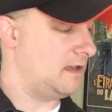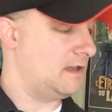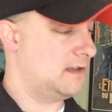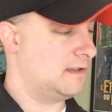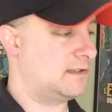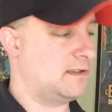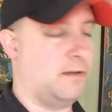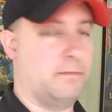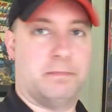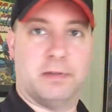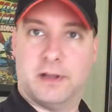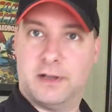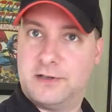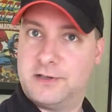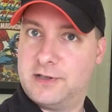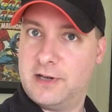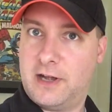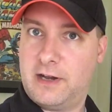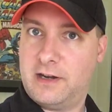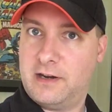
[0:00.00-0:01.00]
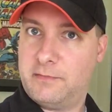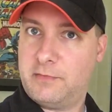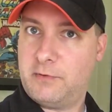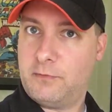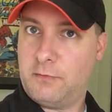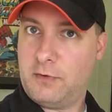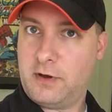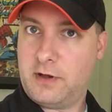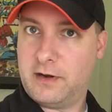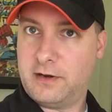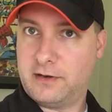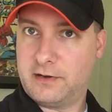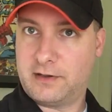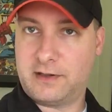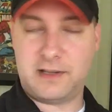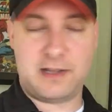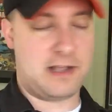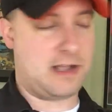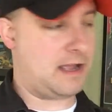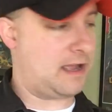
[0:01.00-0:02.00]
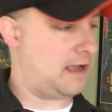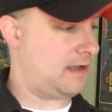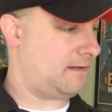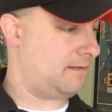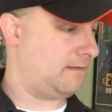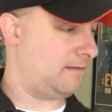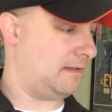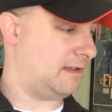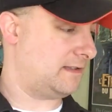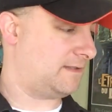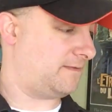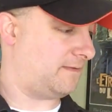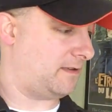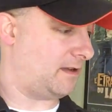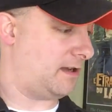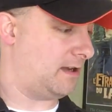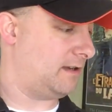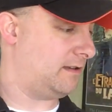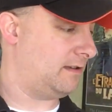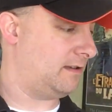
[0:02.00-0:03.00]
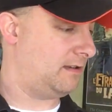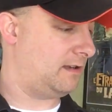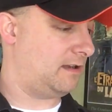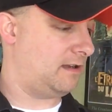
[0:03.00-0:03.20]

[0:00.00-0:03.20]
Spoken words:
So, Bloodshot number 1. Okay, that's fine.